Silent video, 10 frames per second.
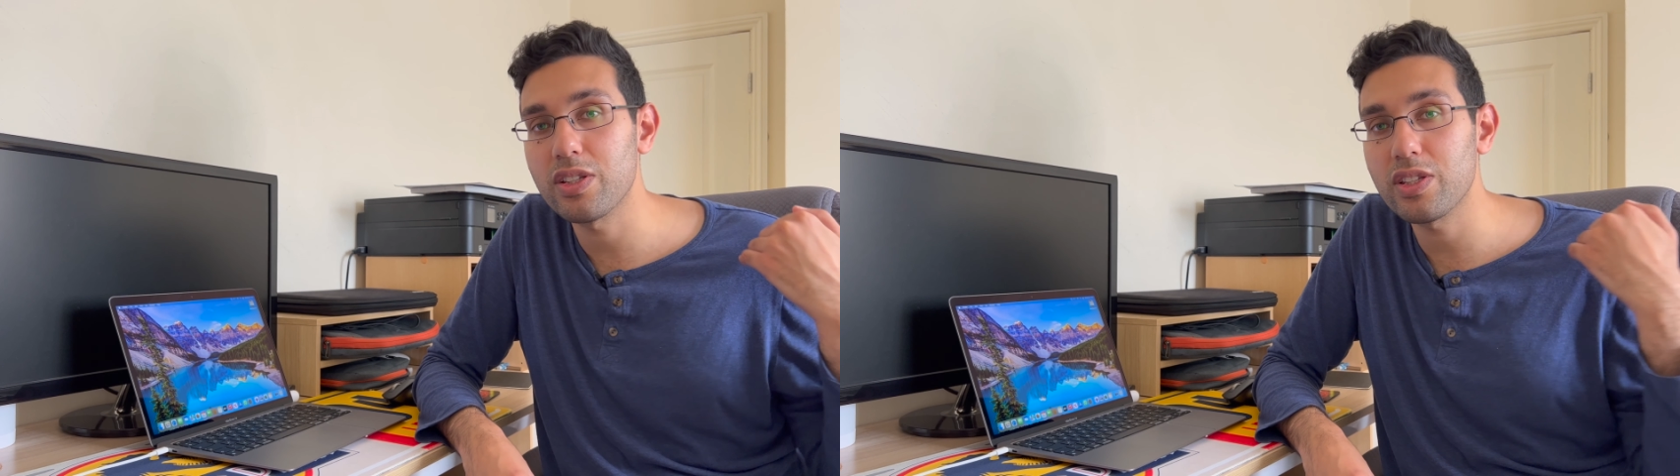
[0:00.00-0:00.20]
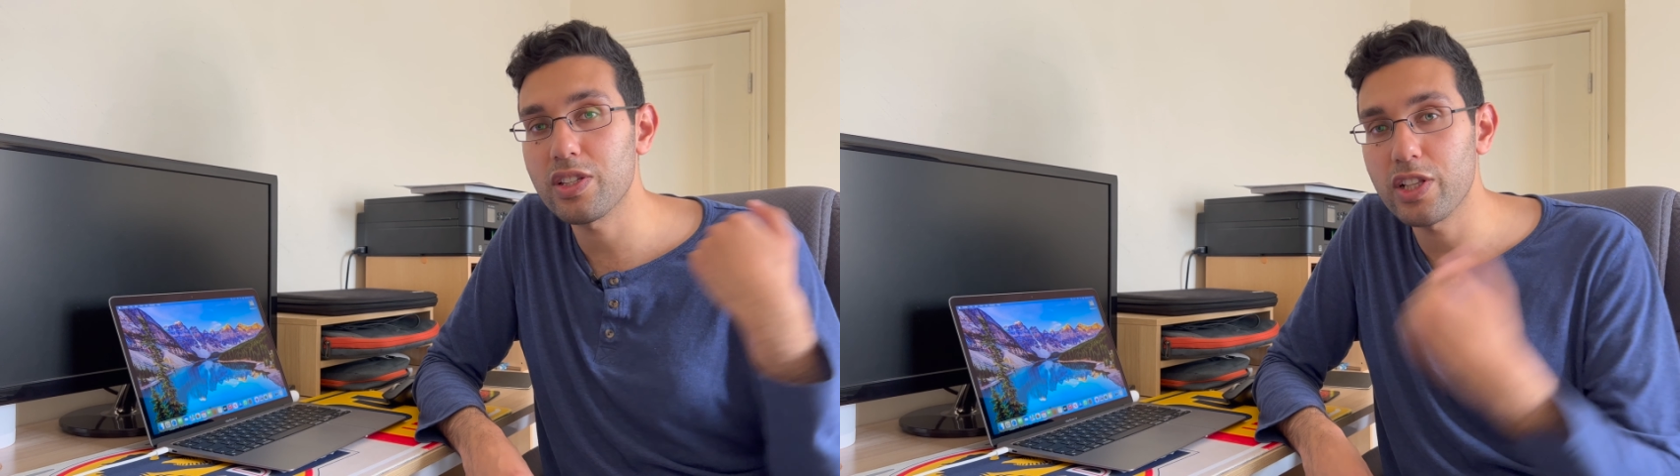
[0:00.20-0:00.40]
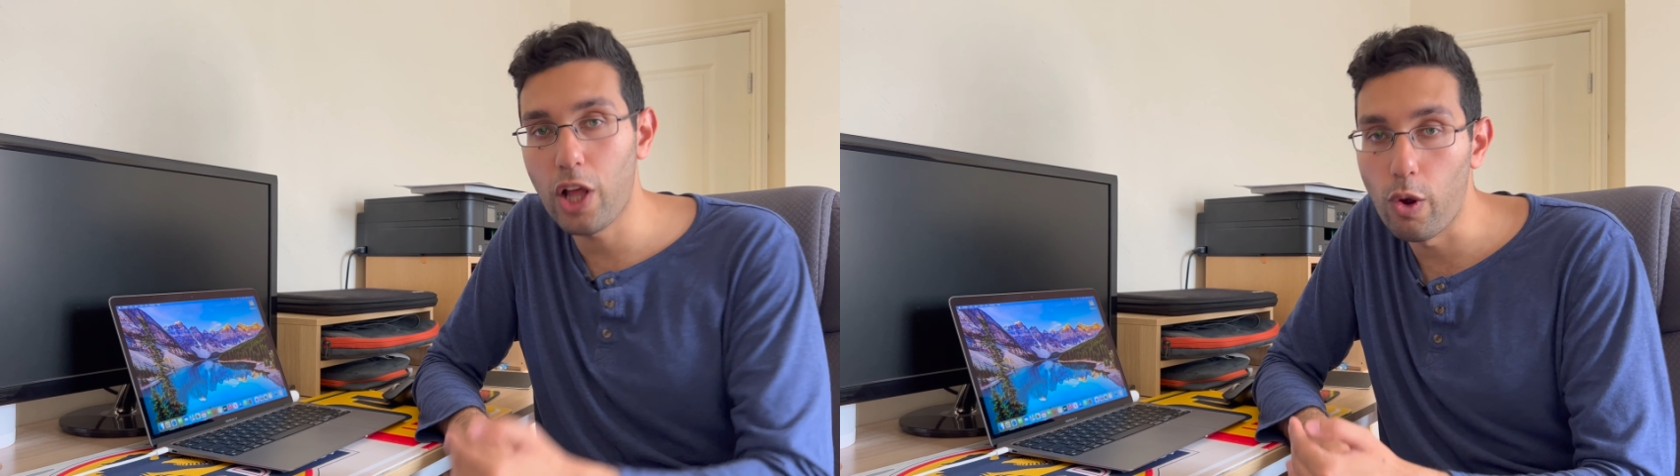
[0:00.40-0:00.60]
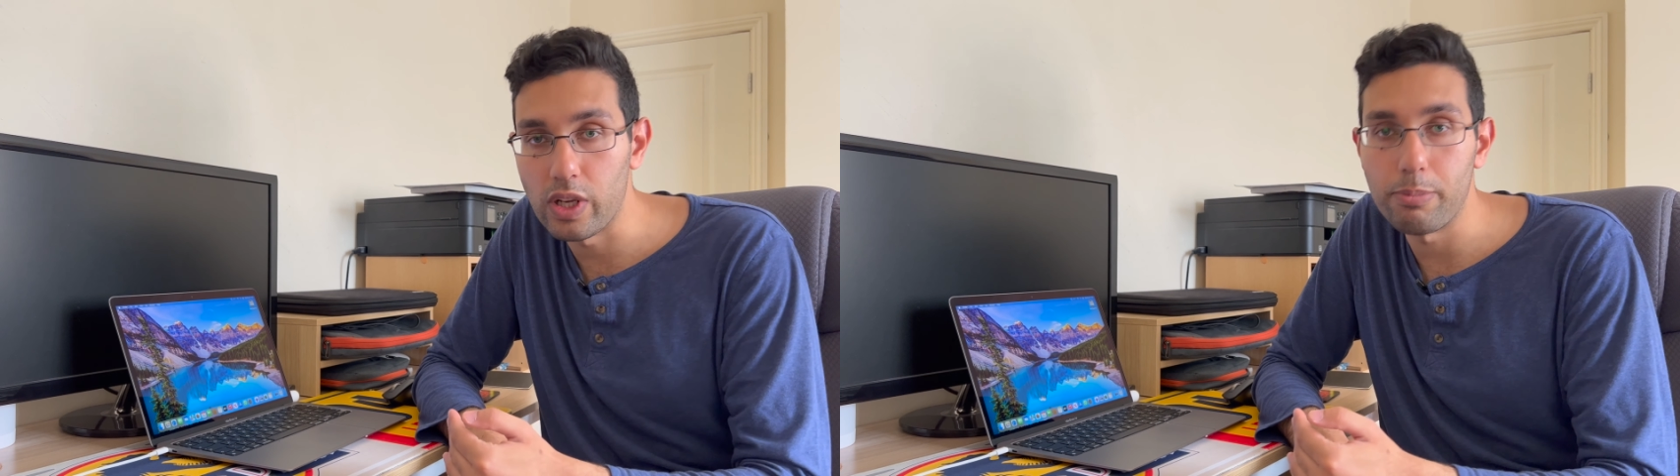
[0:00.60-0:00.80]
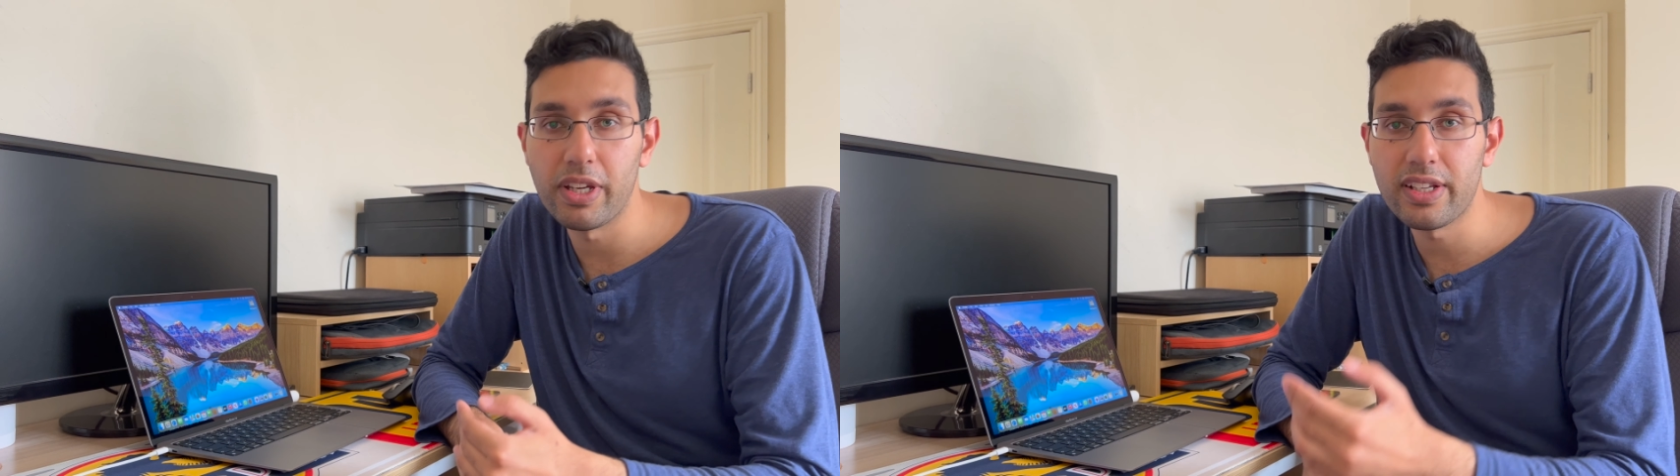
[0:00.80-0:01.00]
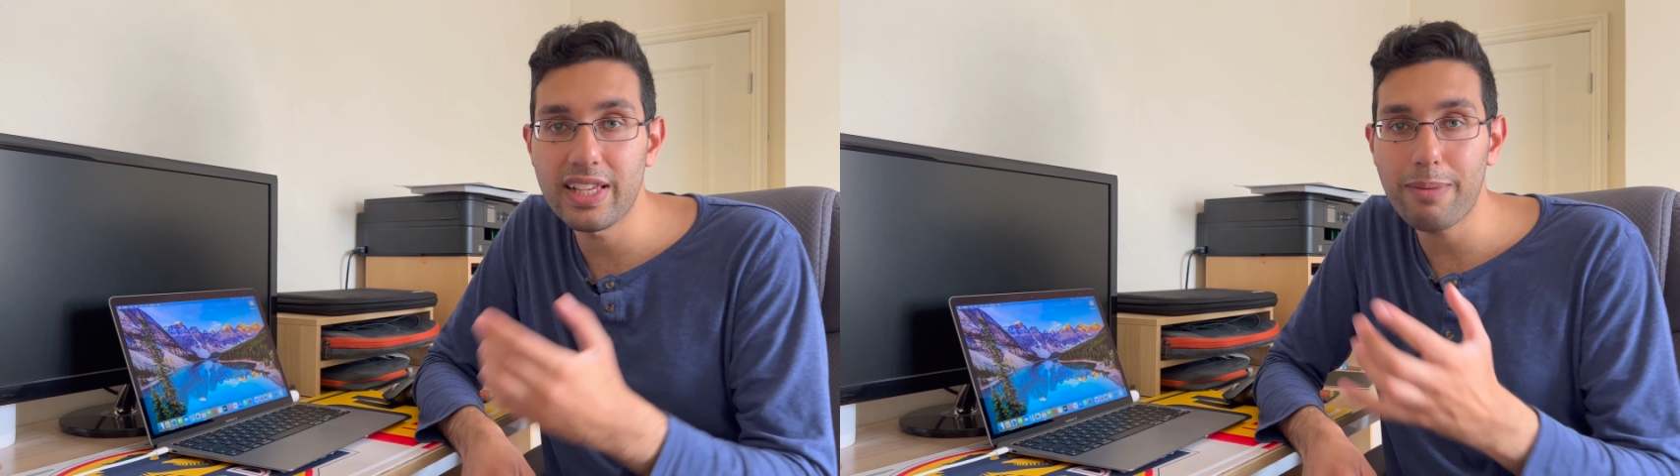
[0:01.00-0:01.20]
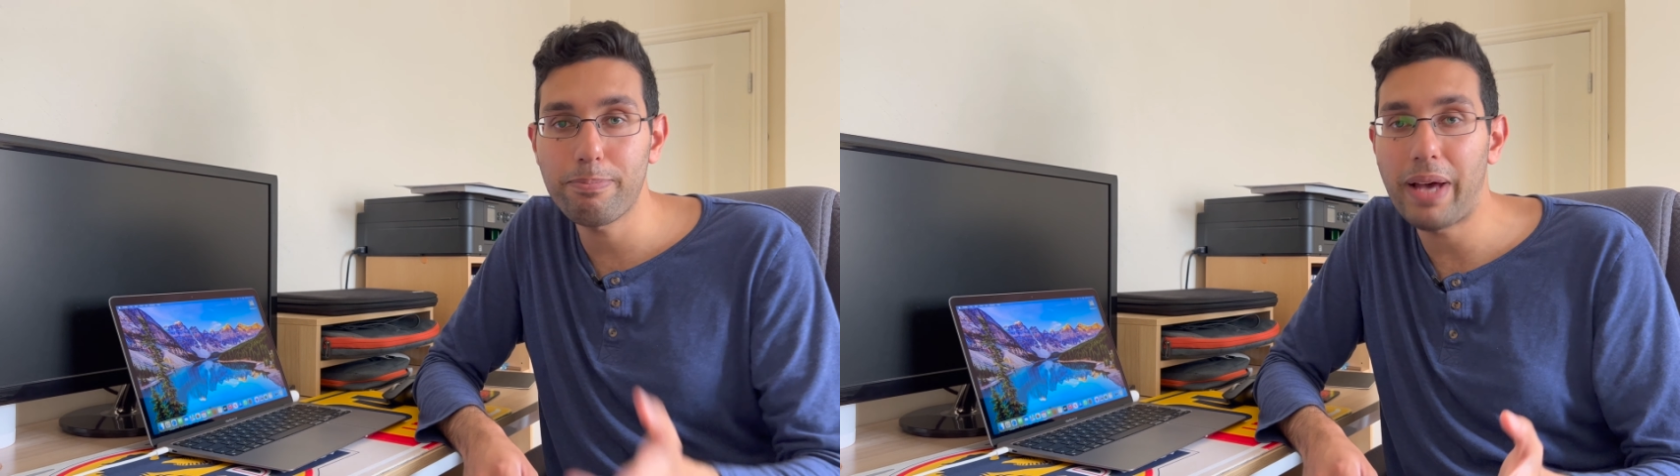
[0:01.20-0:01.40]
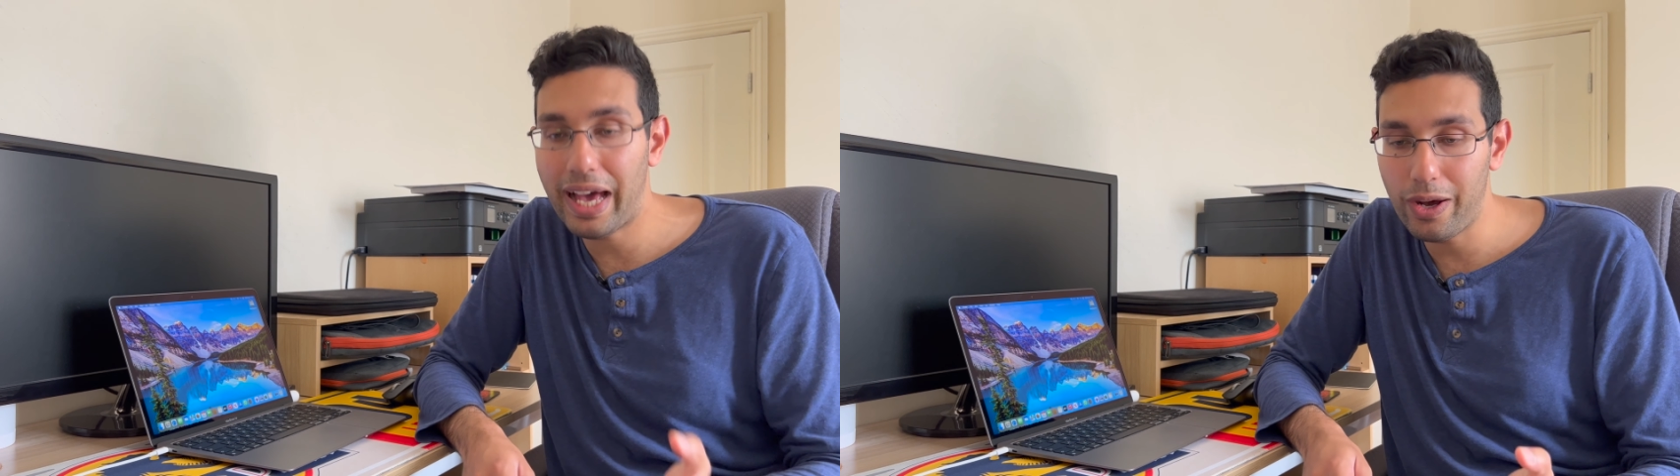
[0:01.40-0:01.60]
slowly because
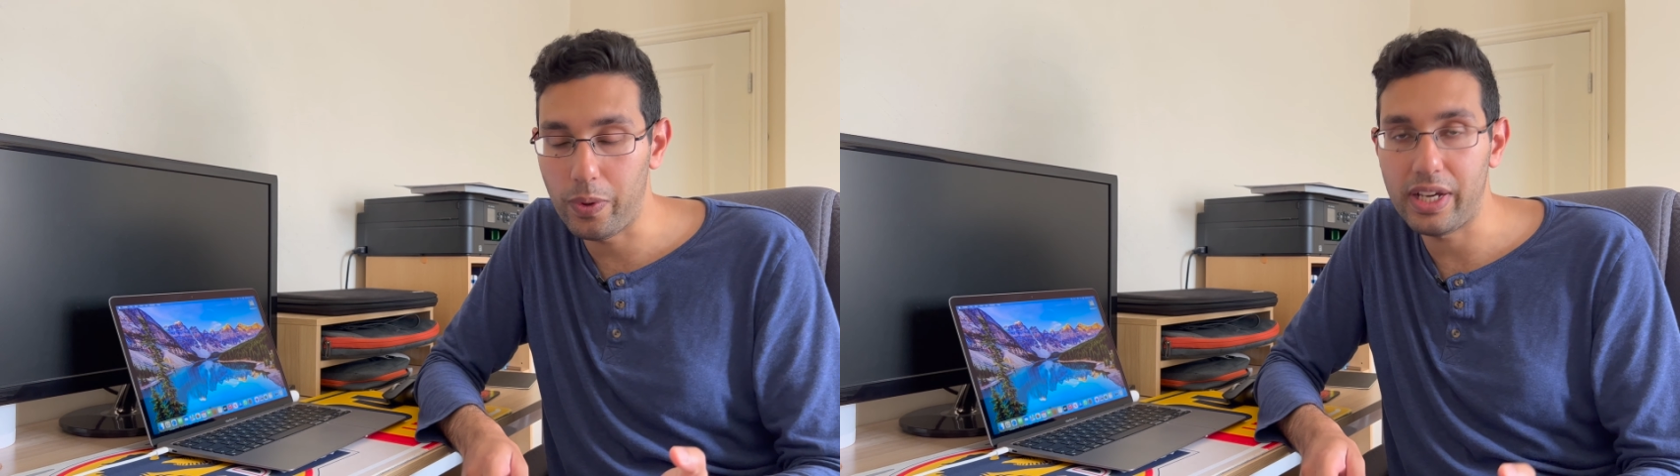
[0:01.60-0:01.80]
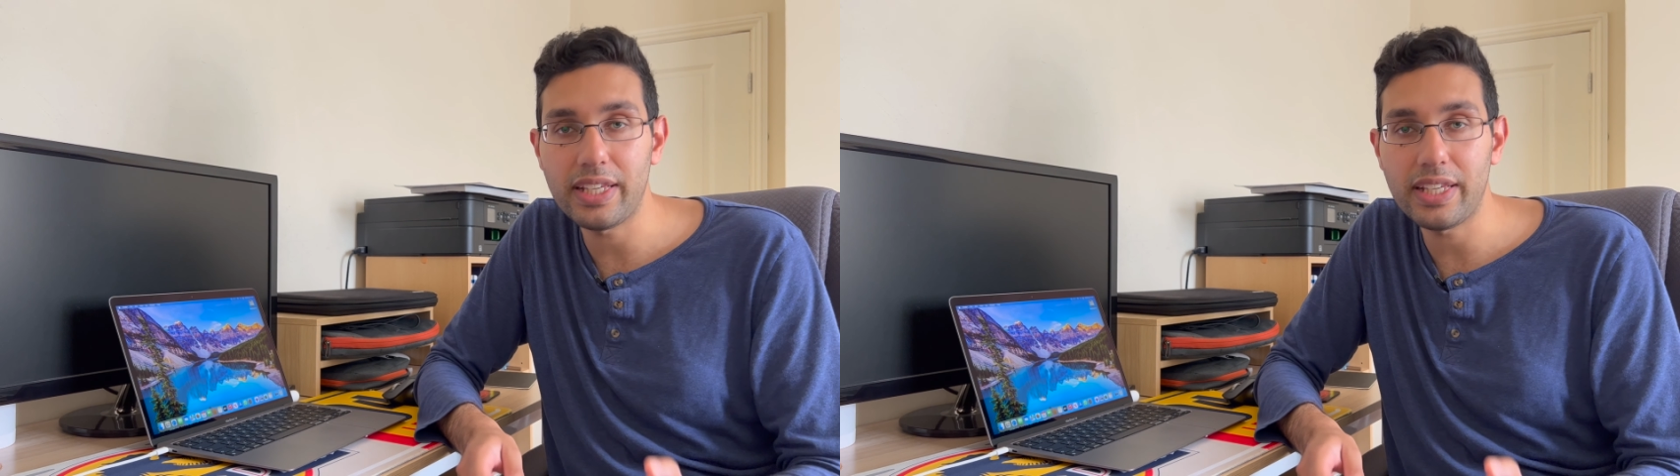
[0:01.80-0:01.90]
that power